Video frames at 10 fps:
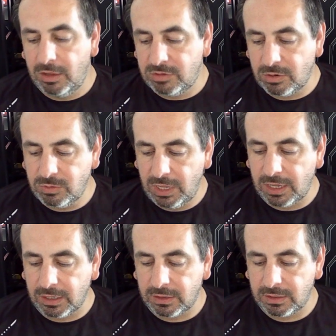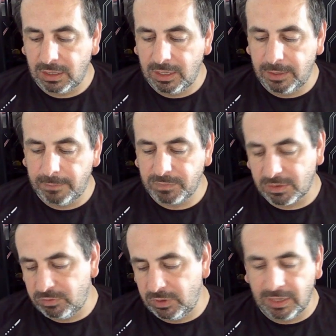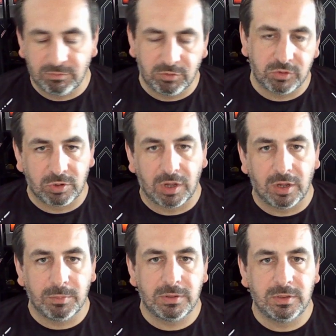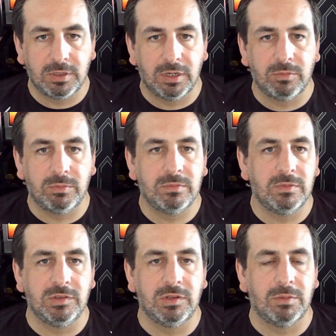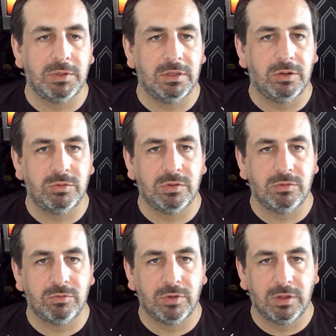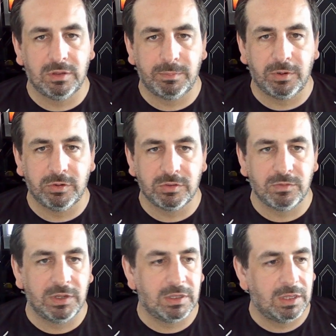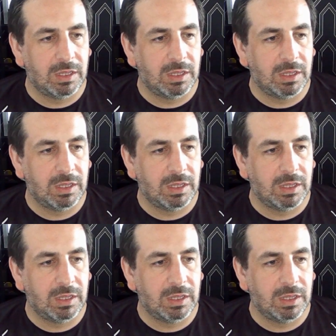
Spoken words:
So yeah, again, Virtual Cop. There's not been loads of ports of it.